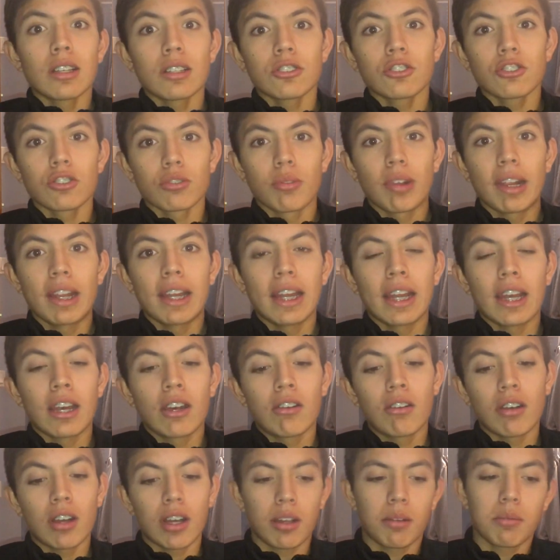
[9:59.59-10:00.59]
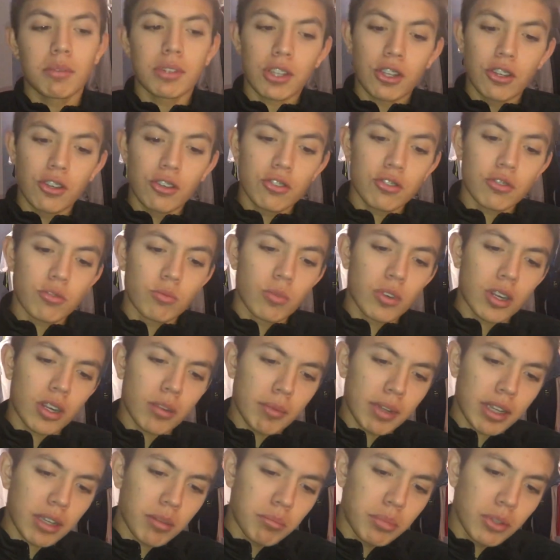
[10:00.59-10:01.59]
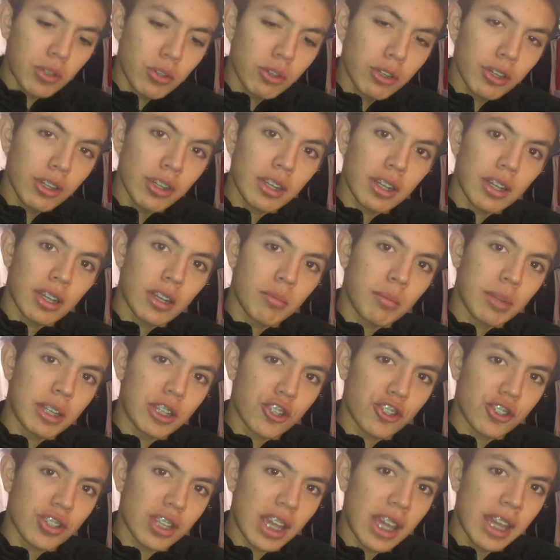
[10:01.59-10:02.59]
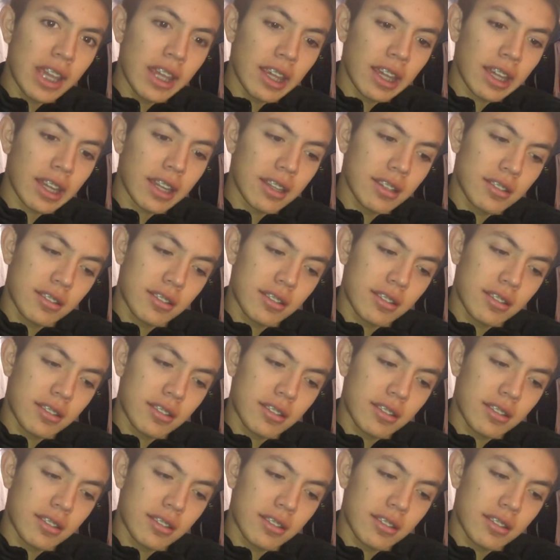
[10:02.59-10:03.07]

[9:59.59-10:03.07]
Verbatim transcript: So right now, I'm just gonna do some work on my computer. Um, I just ate, like I